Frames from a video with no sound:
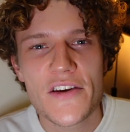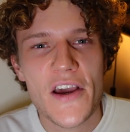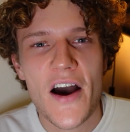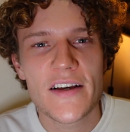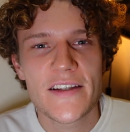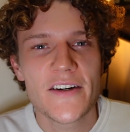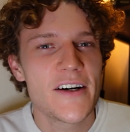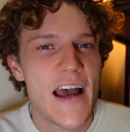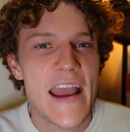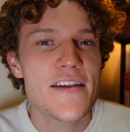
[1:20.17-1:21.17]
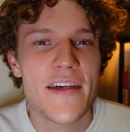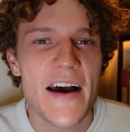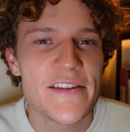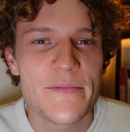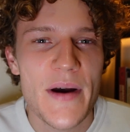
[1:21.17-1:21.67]
you cars that are
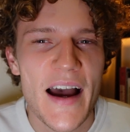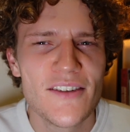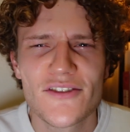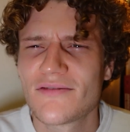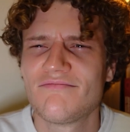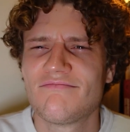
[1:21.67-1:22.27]
£8,000.